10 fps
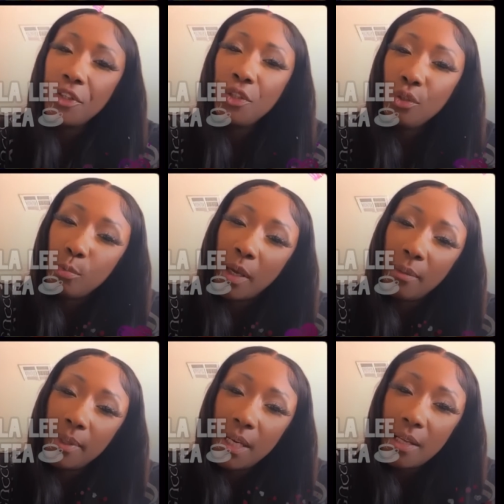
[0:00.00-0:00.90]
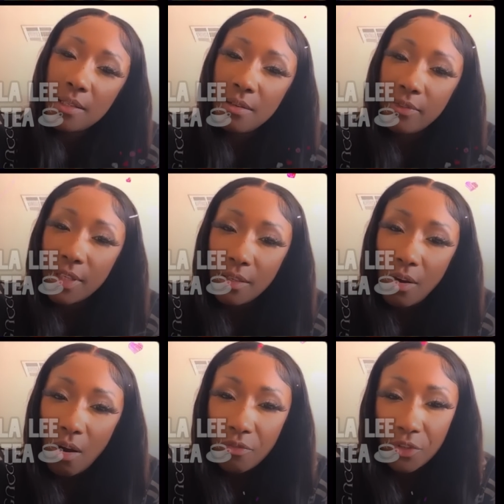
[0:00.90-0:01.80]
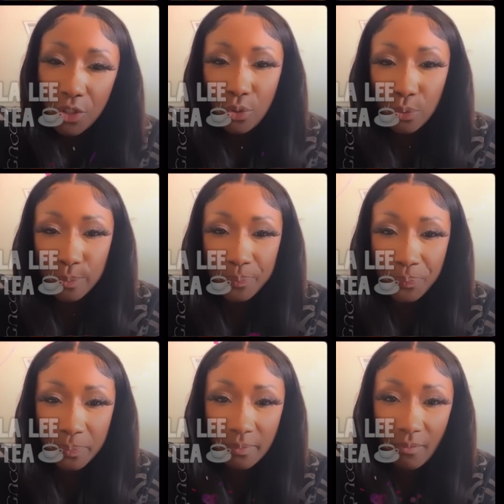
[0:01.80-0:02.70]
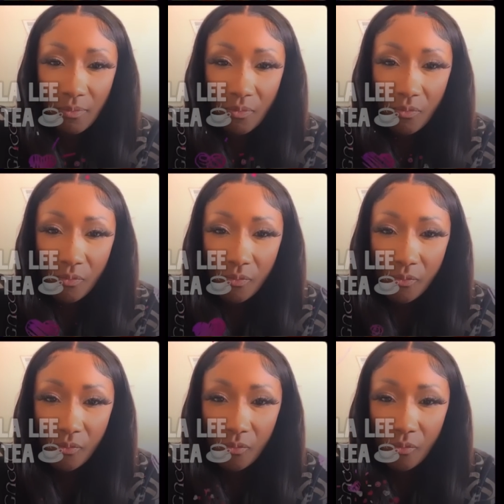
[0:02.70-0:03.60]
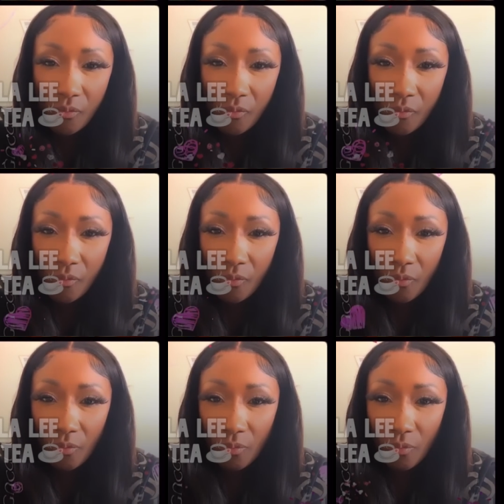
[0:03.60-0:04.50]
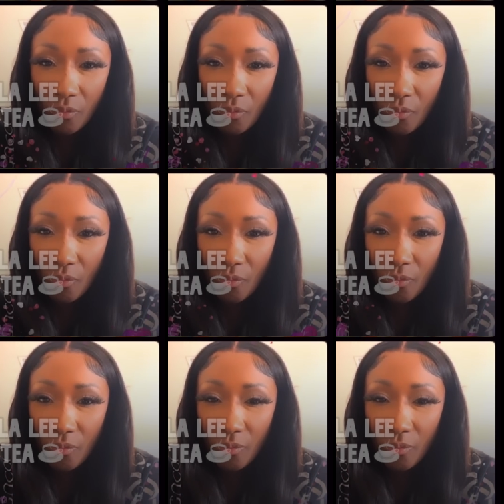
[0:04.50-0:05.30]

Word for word: for you, baby. Not TV. All for you. Your hair is lovely.